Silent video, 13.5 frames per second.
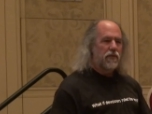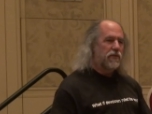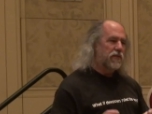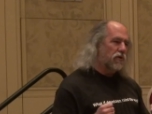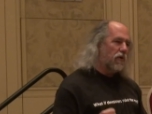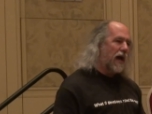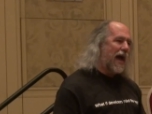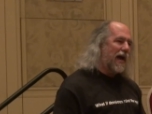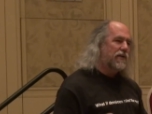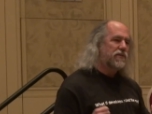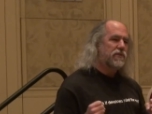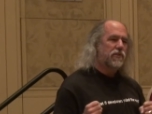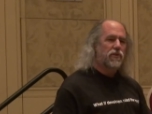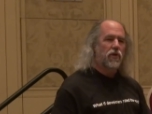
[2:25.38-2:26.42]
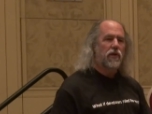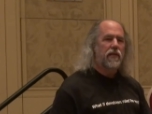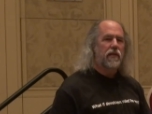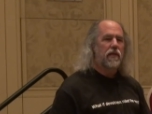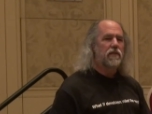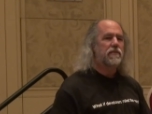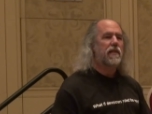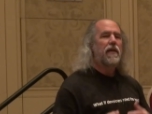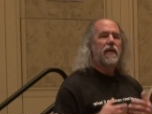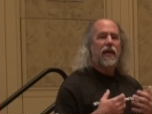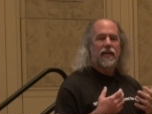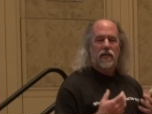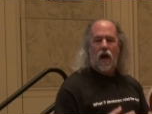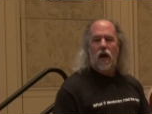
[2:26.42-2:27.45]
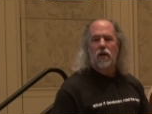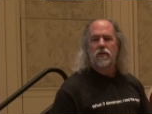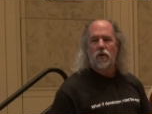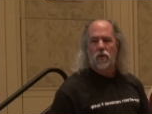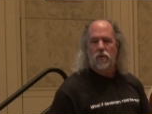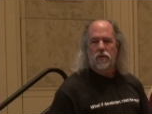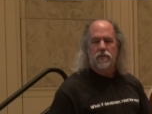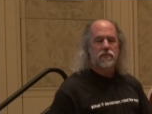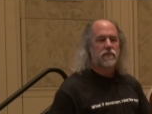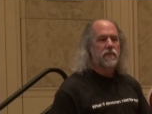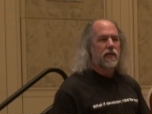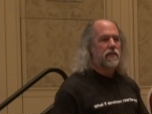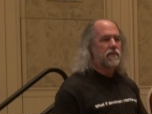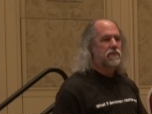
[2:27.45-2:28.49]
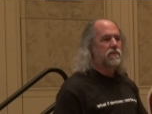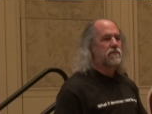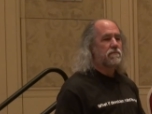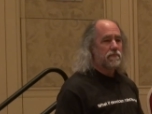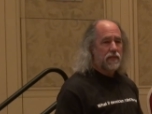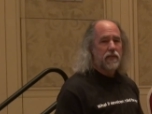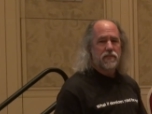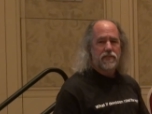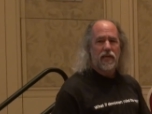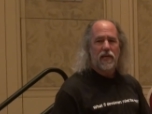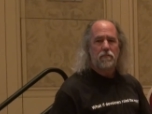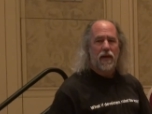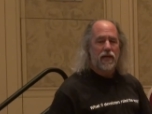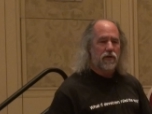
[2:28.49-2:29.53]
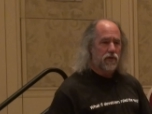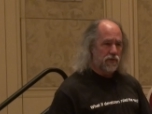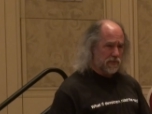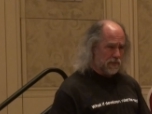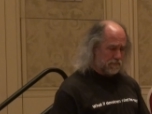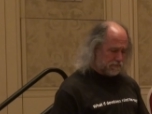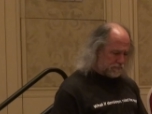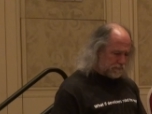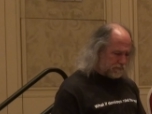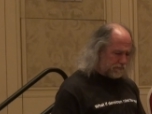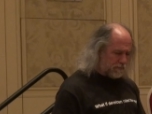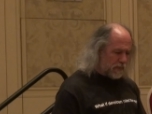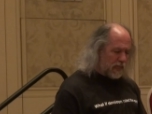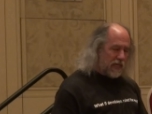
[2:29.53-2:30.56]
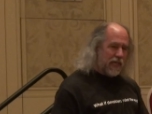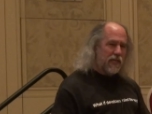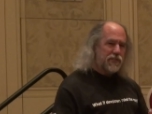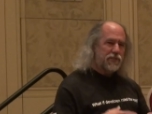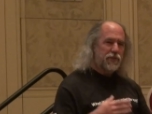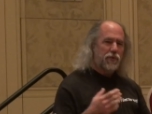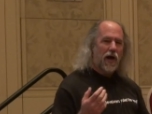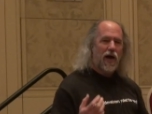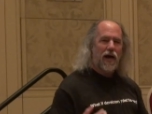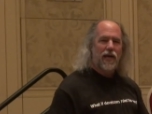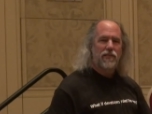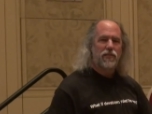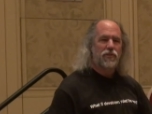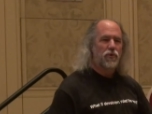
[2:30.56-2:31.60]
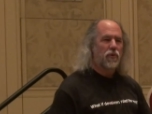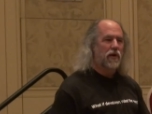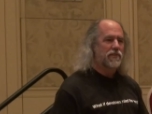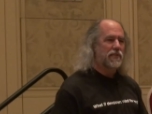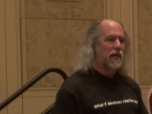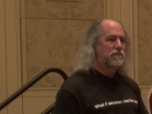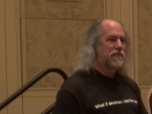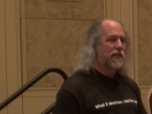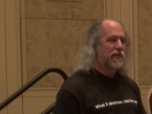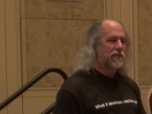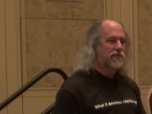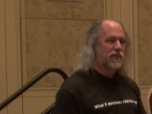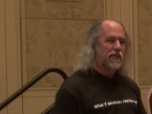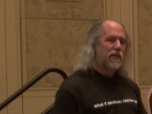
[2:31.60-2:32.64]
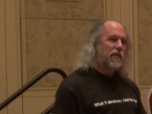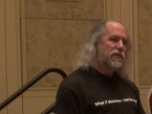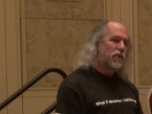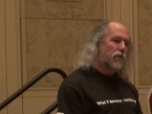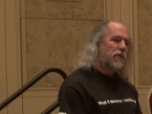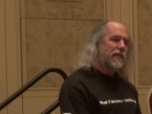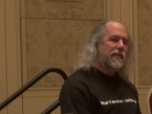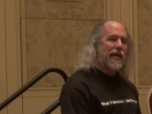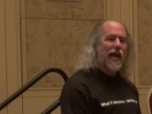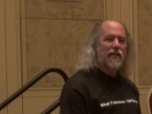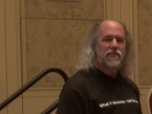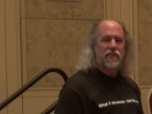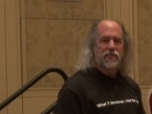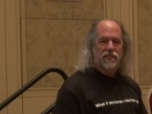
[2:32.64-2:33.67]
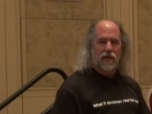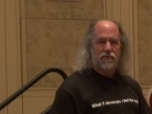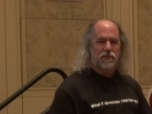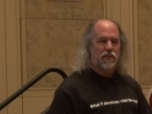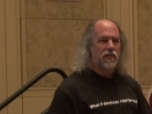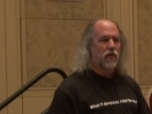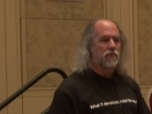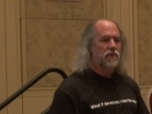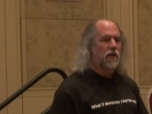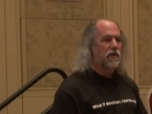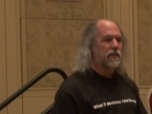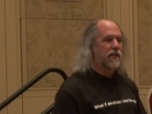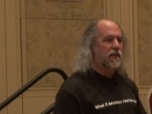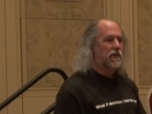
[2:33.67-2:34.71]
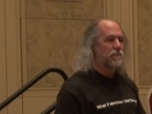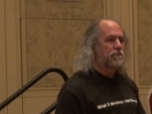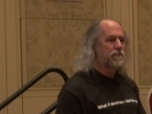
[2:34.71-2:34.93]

the cracks, the dirtiness. And our goal as these kingmakers is to hide to our subjects the really nasty stuff that goes on here.